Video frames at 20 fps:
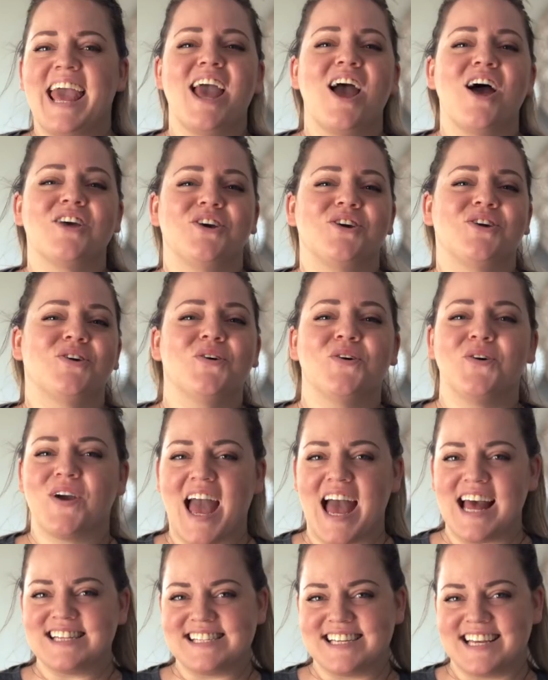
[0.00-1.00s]
tell you, cool
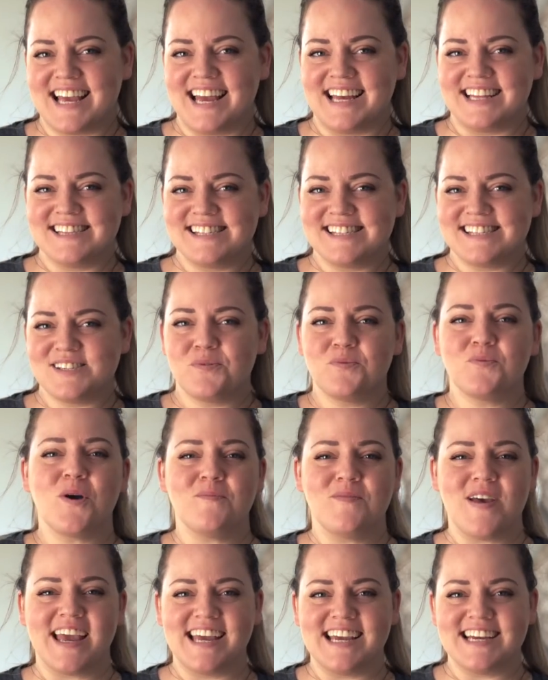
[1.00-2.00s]
cats and kittens, we're
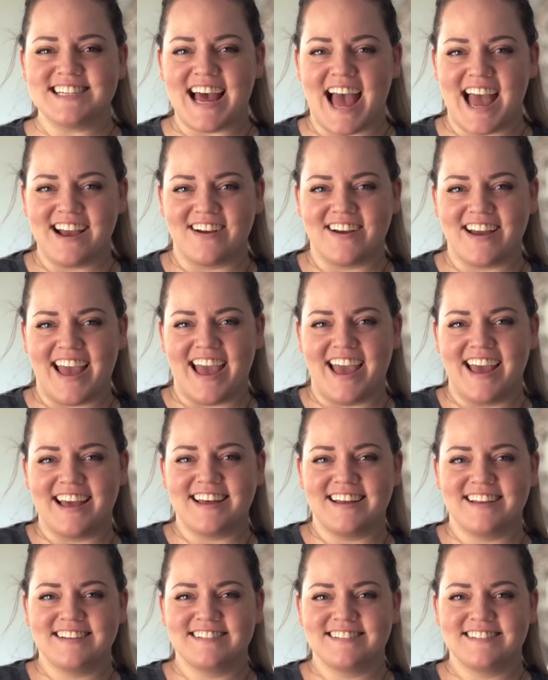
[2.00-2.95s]
making a tiger cake.